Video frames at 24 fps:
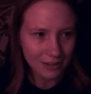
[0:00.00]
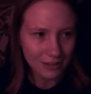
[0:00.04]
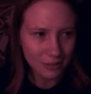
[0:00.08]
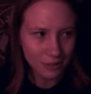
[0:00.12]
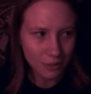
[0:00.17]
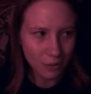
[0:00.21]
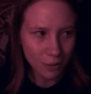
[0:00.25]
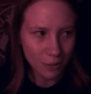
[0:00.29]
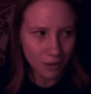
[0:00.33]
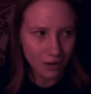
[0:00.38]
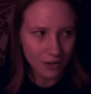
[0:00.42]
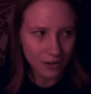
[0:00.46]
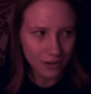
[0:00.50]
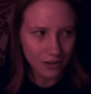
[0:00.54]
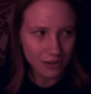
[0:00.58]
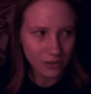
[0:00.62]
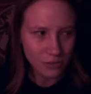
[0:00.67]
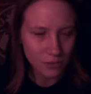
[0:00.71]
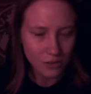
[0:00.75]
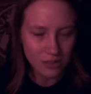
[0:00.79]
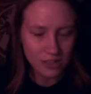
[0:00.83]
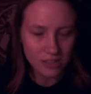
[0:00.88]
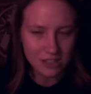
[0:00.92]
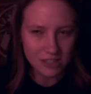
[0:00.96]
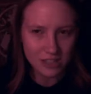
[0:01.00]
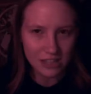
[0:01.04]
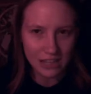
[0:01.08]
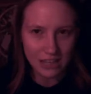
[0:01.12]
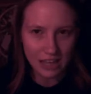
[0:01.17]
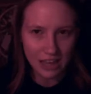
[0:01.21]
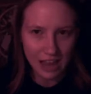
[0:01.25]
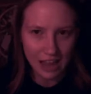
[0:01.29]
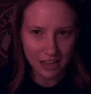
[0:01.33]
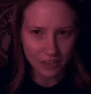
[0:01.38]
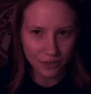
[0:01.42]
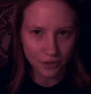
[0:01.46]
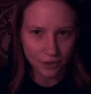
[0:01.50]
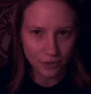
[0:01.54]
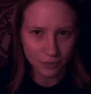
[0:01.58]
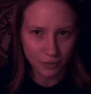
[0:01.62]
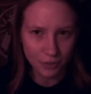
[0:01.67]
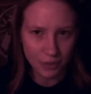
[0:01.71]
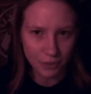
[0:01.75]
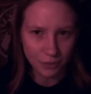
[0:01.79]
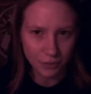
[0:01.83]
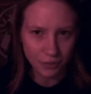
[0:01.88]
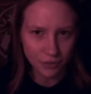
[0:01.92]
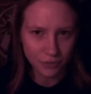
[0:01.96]
Aquarius wants to gather
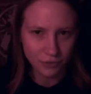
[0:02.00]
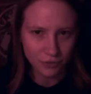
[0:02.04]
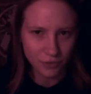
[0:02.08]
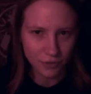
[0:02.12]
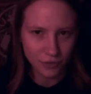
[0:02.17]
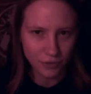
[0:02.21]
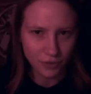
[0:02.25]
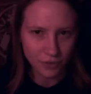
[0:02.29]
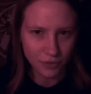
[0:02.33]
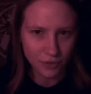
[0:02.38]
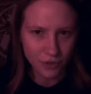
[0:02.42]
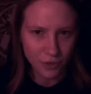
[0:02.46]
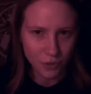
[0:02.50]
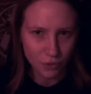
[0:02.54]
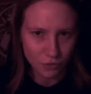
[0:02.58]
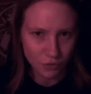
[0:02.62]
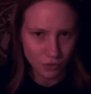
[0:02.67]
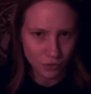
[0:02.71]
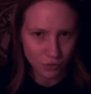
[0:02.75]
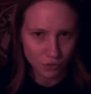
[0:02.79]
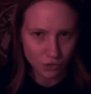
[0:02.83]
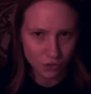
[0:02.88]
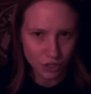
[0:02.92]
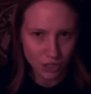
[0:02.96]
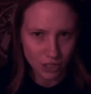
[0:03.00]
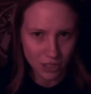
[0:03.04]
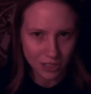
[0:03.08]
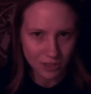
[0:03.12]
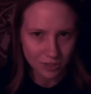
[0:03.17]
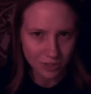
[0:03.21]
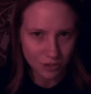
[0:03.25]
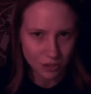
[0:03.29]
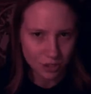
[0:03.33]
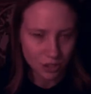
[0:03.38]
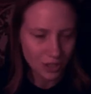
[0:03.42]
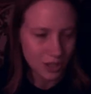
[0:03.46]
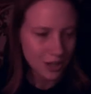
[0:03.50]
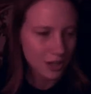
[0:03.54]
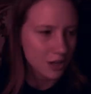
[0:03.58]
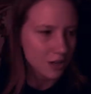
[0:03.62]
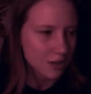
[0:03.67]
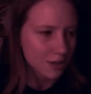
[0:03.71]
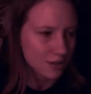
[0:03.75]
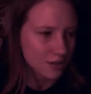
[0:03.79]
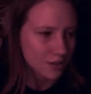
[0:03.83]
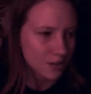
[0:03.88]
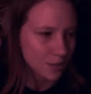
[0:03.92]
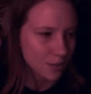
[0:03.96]
people for social change.
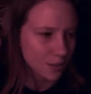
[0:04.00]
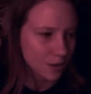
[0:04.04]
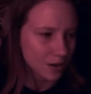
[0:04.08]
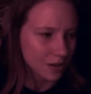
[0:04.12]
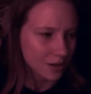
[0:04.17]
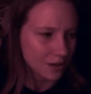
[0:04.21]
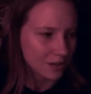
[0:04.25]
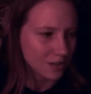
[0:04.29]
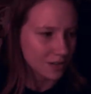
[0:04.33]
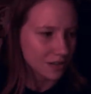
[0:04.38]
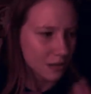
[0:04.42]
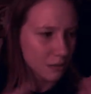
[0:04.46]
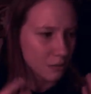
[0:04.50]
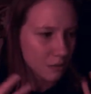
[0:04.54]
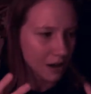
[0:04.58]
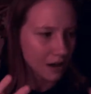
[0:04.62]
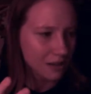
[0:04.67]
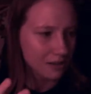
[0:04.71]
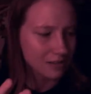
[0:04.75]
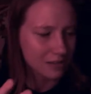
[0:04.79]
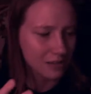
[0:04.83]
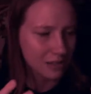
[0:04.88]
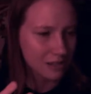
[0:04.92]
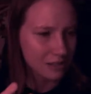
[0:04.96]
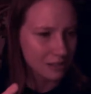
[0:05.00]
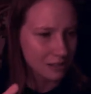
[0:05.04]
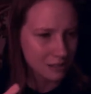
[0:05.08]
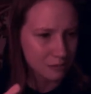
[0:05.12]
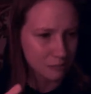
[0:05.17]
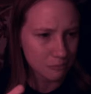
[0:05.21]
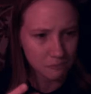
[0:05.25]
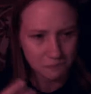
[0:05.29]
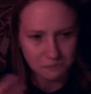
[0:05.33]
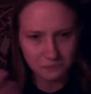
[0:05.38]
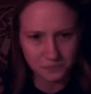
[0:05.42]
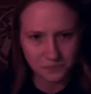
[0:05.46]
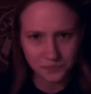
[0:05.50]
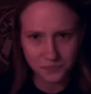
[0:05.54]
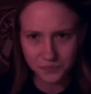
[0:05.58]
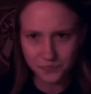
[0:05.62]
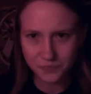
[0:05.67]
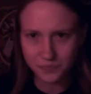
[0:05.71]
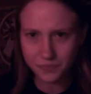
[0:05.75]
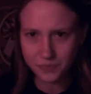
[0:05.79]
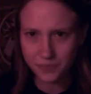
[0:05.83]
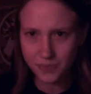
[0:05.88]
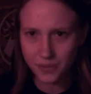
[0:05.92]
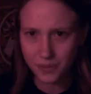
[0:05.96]
So honestly, Pisces
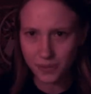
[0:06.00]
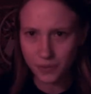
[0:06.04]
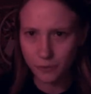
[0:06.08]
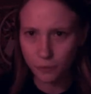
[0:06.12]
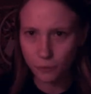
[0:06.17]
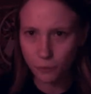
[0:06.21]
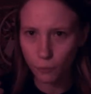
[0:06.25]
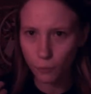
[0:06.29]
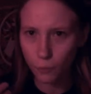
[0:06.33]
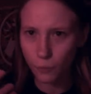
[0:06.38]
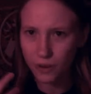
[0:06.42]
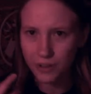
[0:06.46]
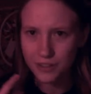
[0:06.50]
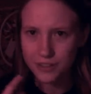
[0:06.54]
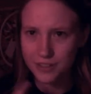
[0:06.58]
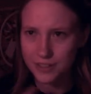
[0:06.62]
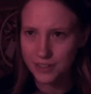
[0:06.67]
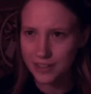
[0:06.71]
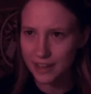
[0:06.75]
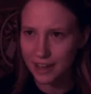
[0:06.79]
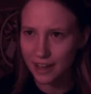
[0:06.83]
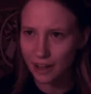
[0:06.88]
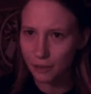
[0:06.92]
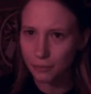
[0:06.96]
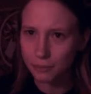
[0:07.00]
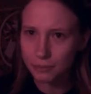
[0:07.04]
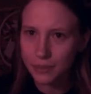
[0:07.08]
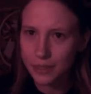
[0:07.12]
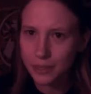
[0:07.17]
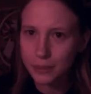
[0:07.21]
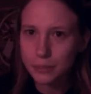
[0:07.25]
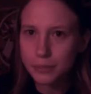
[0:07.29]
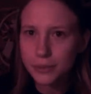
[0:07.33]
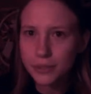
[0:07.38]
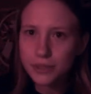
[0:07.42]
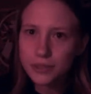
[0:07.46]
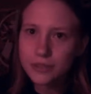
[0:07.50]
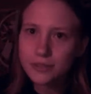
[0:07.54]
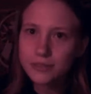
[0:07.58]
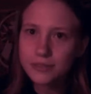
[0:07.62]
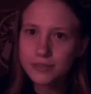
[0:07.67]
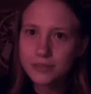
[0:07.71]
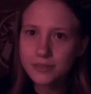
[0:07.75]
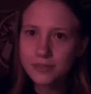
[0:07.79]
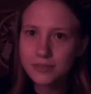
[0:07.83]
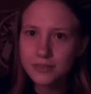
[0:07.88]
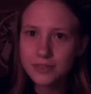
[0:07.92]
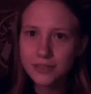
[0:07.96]
wants to help people
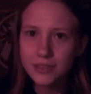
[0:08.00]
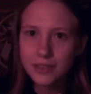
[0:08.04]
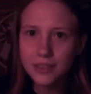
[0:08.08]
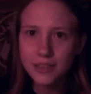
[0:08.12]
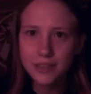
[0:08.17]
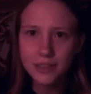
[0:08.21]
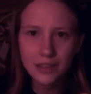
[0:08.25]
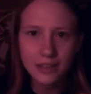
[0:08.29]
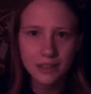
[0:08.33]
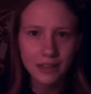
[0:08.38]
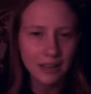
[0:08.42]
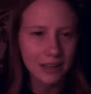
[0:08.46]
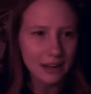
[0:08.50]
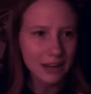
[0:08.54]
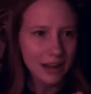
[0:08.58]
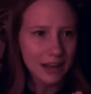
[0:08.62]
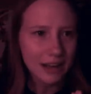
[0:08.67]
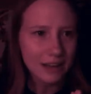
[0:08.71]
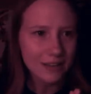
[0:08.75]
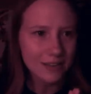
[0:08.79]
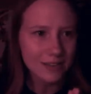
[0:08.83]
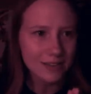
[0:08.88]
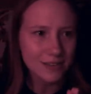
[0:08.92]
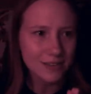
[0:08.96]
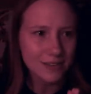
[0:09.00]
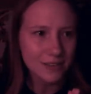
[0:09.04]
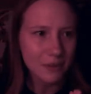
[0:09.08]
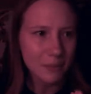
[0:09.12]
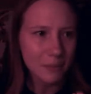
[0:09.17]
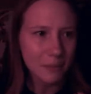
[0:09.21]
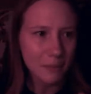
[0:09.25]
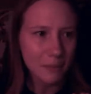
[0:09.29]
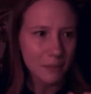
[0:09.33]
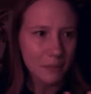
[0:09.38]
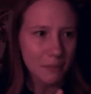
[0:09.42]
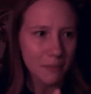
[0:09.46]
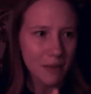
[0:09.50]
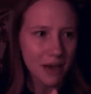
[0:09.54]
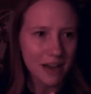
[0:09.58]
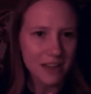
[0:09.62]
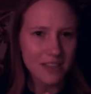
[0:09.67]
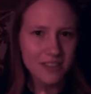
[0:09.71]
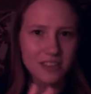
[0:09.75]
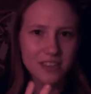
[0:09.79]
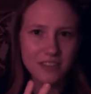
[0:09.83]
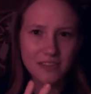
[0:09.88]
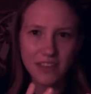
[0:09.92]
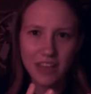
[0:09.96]
and has
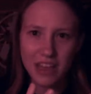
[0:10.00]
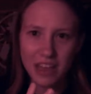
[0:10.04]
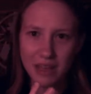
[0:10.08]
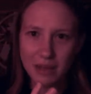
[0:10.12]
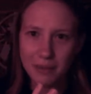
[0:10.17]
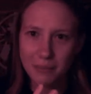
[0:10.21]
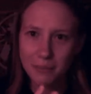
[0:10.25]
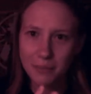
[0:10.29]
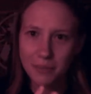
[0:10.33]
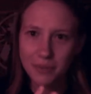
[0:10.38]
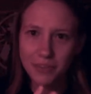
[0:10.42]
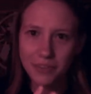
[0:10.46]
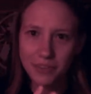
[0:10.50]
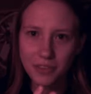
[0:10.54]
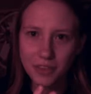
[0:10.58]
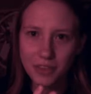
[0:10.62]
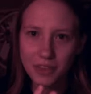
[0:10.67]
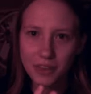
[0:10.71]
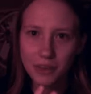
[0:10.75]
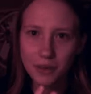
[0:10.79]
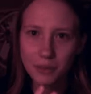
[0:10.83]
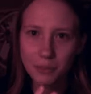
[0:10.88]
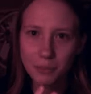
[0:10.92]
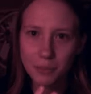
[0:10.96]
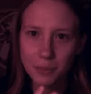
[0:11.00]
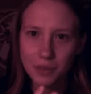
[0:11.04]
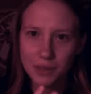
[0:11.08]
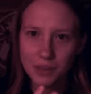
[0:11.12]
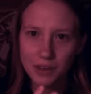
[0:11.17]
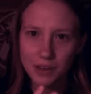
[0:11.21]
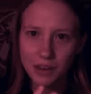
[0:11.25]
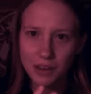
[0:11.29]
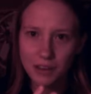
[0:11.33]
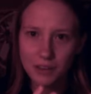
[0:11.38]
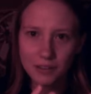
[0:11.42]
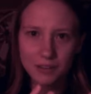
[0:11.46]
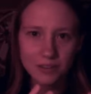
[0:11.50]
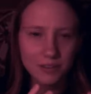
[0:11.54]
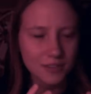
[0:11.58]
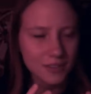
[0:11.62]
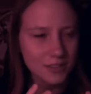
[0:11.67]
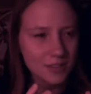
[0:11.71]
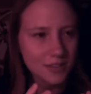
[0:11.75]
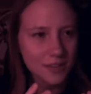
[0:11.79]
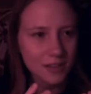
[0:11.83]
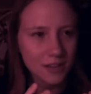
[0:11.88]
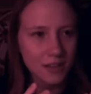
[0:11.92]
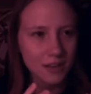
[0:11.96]
massive empathy
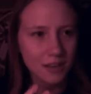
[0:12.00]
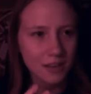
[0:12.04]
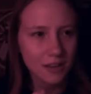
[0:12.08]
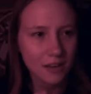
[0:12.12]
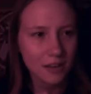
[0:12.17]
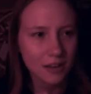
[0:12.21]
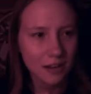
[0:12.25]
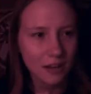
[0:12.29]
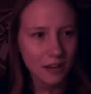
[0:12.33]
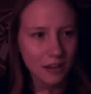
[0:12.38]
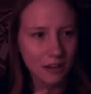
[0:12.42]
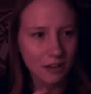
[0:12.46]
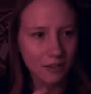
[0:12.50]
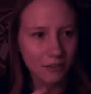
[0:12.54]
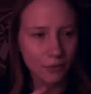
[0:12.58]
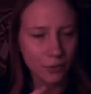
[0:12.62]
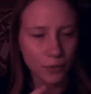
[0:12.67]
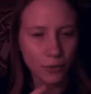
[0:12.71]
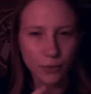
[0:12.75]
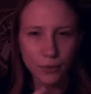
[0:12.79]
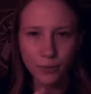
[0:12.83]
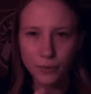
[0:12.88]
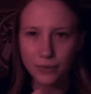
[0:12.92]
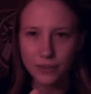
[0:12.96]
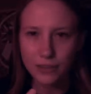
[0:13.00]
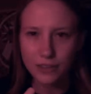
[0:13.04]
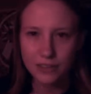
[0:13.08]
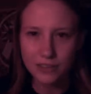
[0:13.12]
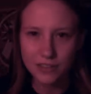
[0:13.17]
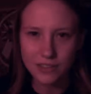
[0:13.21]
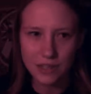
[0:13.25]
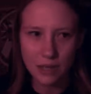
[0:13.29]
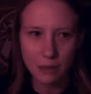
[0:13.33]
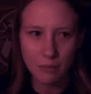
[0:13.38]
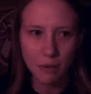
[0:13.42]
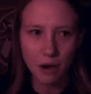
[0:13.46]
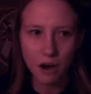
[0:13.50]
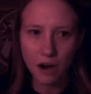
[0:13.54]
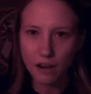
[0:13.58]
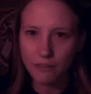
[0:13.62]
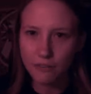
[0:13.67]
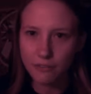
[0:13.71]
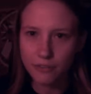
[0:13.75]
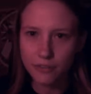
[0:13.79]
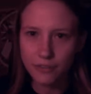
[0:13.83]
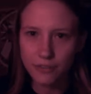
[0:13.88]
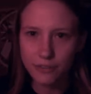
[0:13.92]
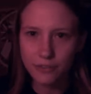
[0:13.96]
because of who they stem off
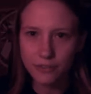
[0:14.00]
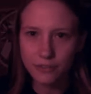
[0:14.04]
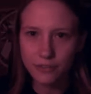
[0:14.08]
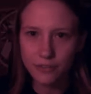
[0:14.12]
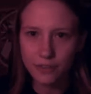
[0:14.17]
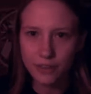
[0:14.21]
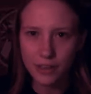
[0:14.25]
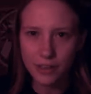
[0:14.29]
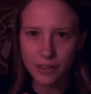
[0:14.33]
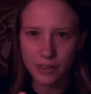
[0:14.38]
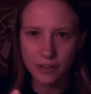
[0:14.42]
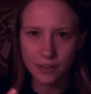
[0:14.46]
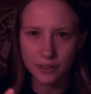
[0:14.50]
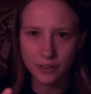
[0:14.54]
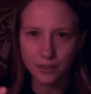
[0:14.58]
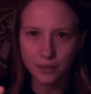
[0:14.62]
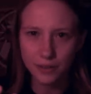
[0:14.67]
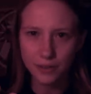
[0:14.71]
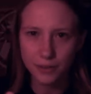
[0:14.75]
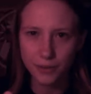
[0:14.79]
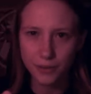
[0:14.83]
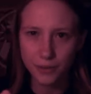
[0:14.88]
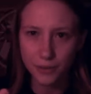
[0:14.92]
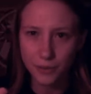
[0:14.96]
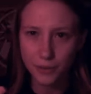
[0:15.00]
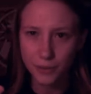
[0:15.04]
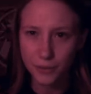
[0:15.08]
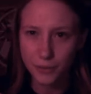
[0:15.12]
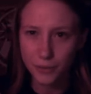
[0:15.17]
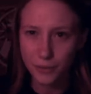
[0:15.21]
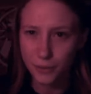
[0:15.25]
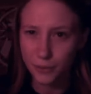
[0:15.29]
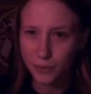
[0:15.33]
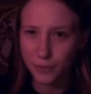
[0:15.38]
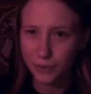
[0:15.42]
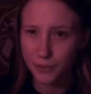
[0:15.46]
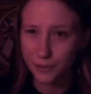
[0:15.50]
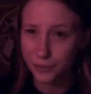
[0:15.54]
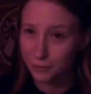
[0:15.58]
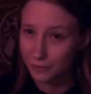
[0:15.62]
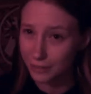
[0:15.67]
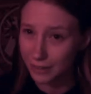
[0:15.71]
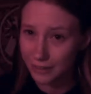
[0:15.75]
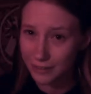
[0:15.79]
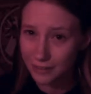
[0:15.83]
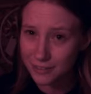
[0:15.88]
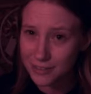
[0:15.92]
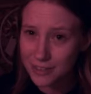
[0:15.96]
of and who their
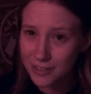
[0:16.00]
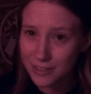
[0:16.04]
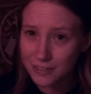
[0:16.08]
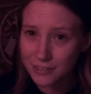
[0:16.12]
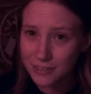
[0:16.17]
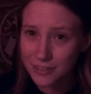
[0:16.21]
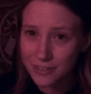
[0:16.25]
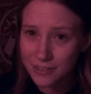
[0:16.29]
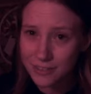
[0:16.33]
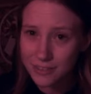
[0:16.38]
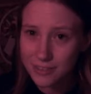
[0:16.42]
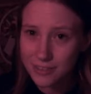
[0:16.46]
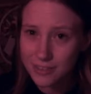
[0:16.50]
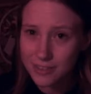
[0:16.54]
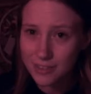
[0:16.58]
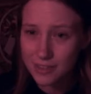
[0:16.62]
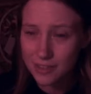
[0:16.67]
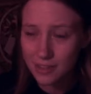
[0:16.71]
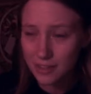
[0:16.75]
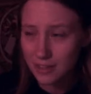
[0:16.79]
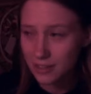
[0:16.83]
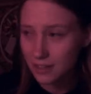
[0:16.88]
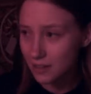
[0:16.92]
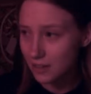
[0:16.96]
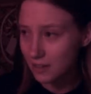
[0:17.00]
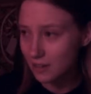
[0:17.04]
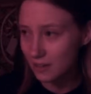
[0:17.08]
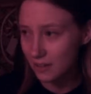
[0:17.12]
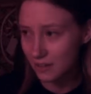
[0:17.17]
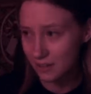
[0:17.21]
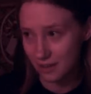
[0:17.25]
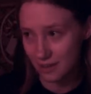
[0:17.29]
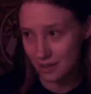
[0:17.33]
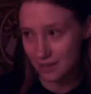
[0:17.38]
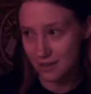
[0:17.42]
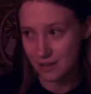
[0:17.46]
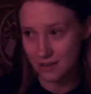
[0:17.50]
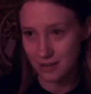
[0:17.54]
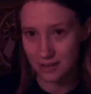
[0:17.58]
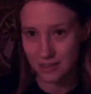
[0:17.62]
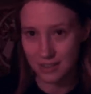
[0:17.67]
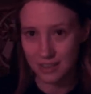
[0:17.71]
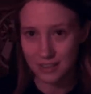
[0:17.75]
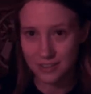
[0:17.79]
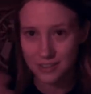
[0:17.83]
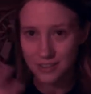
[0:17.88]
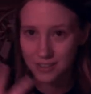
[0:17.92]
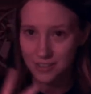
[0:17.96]
relative is. And
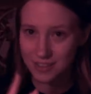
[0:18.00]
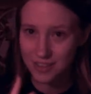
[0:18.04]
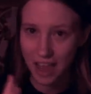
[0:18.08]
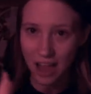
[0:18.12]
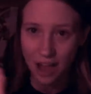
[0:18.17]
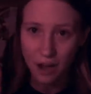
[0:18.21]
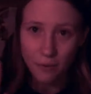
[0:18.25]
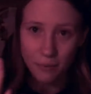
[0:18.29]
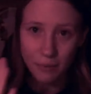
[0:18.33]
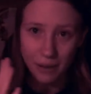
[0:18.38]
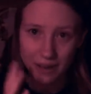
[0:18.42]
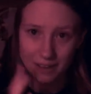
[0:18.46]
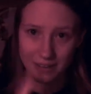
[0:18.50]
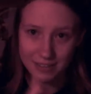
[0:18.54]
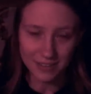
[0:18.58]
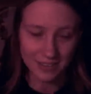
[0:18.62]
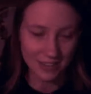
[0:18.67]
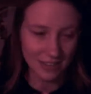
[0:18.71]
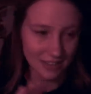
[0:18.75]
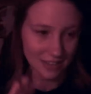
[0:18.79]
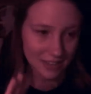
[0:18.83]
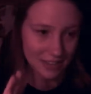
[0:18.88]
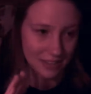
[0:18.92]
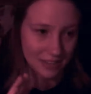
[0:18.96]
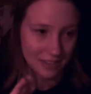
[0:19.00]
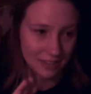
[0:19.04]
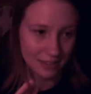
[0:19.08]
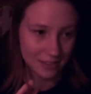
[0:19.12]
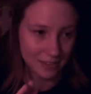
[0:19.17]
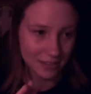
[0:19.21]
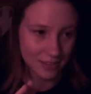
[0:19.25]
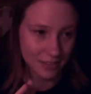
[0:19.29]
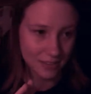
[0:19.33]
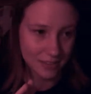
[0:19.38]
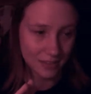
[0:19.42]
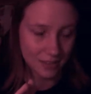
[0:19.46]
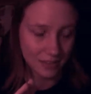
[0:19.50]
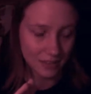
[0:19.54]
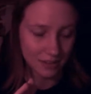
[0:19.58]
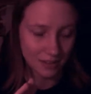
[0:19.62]
that's just how Pisces is.